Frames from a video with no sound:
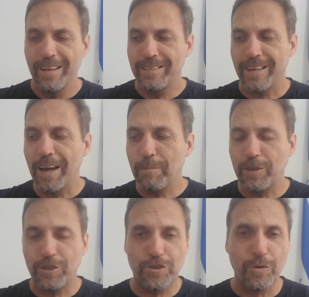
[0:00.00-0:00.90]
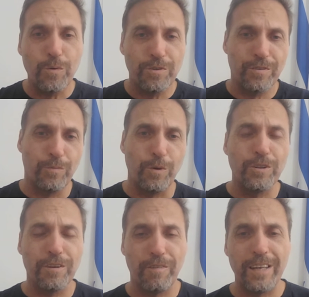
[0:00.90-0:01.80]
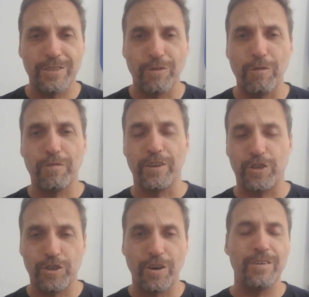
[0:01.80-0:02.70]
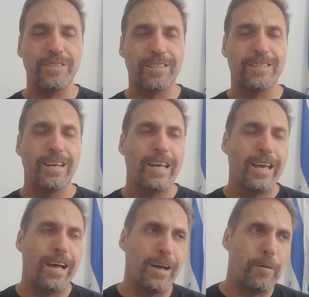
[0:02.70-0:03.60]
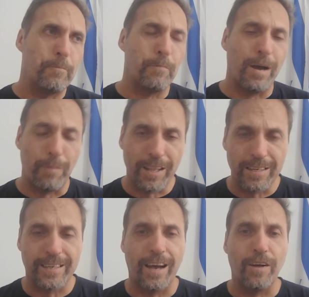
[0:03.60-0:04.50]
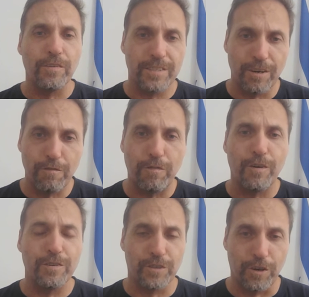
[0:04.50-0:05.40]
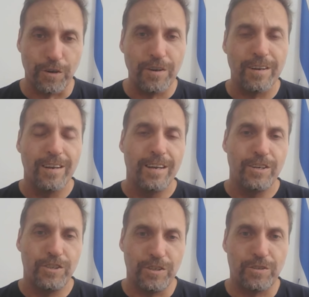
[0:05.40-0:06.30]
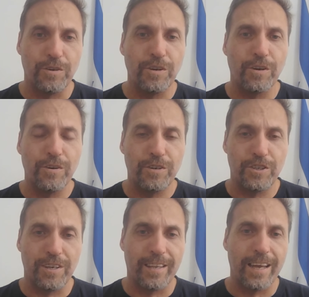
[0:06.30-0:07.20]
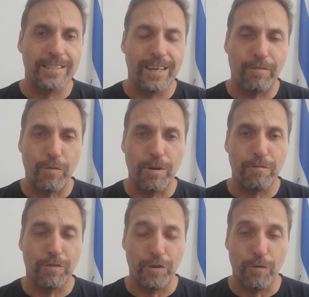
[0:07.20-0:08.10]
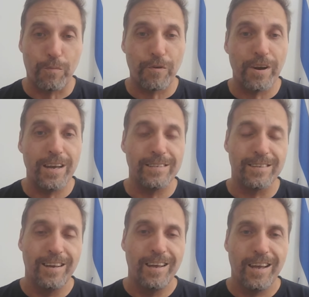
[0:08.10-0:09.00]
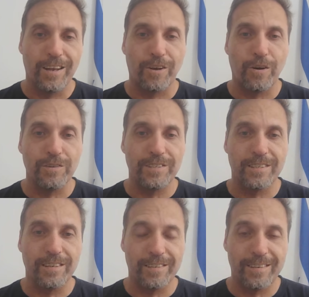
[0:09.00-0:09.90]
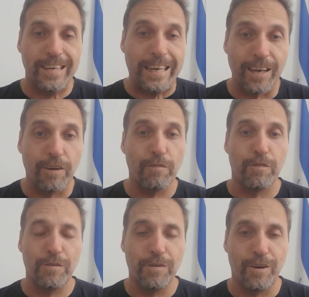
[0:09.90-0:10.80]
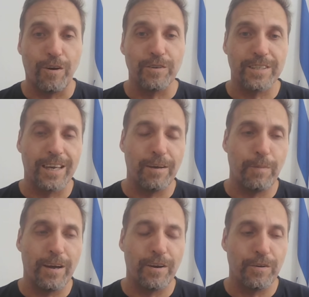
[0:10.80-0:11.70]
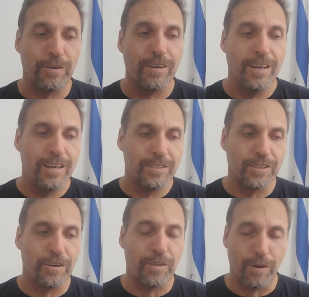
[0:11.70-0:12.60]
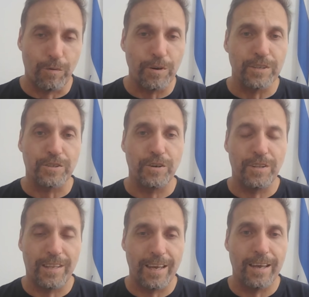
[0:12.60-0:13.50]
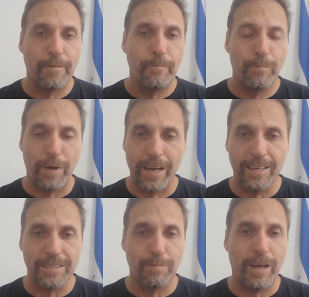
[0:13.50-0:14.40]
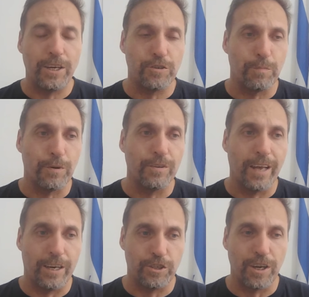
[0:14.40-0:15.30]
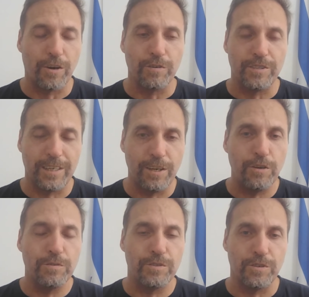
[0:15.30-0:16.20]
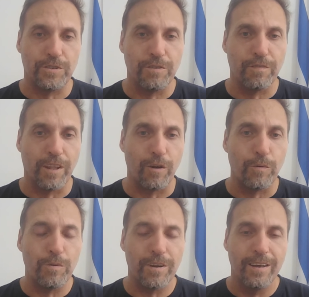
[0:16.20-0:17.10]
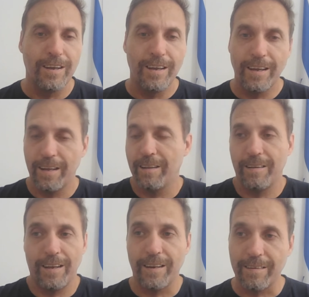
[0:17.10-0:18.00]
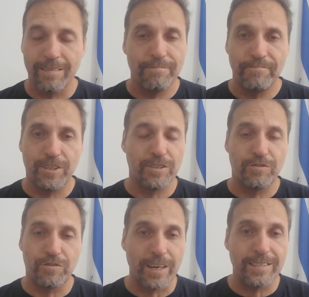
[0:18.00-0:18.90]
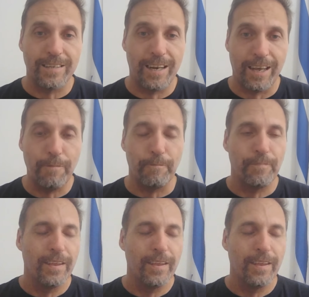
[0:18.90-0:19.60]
Time is short. World events are off the charts. Um, my mother's health so far is good. She's doing good. She thanks everyone for your prayers and constant thinking of her and asking about her. So the Lord is good there. Pain is manageable, and she continues to serve the Lord and, and just trust in Him.